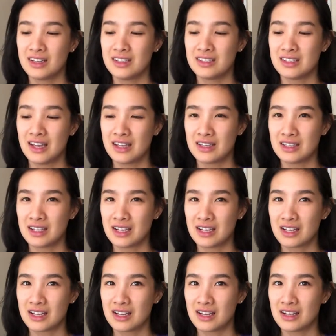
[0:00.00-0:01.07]
is
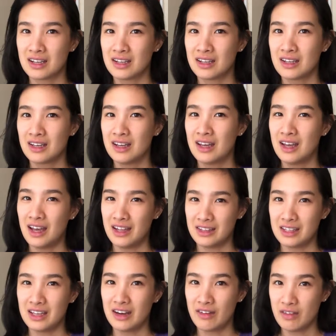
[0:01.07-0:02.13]
ending at
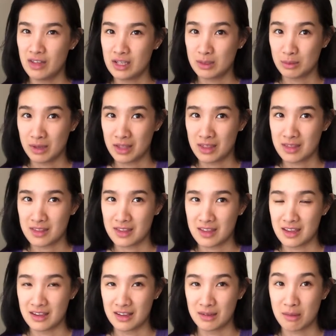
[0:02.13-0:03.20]
the end of this month,
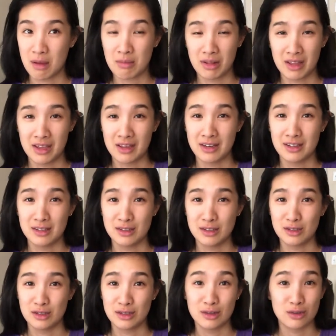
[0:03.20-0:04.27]
and my plan
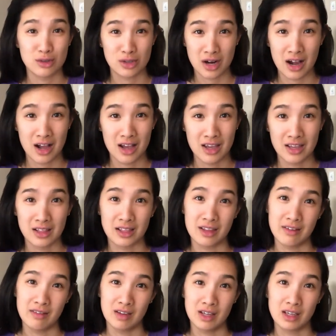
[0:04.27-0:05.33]
is to try
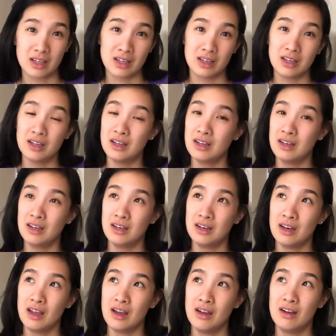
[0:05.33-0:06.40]
living
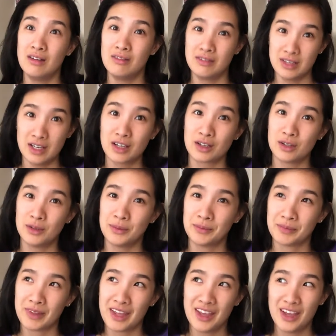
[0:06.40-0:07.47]
in a vehicle.
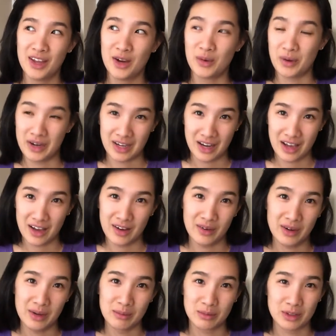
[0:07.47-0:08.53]
Right
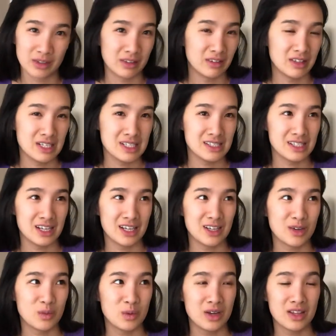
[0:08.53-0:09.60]
now, I'm currently
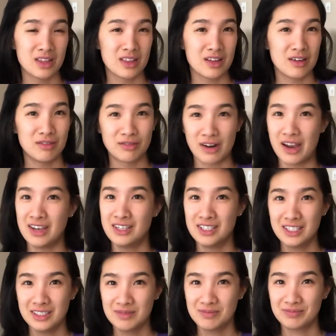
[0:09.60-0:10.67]
staying with a friend